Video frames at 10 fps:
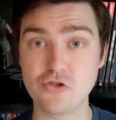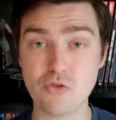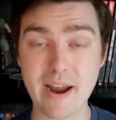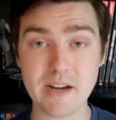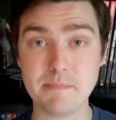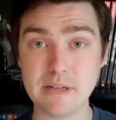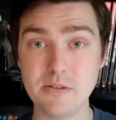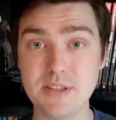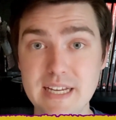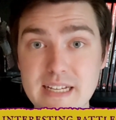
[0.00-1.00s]
try to
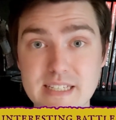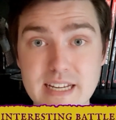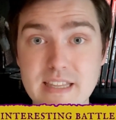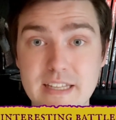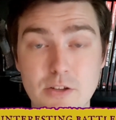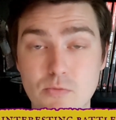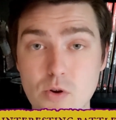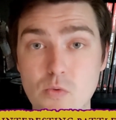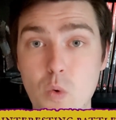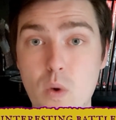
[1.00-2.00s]
build things in that the
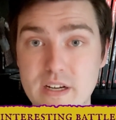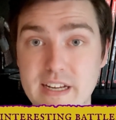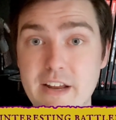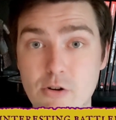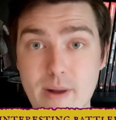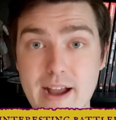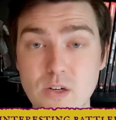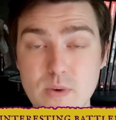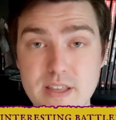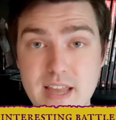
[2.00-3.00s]
rogue will want to
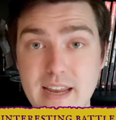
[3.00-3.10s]
interact with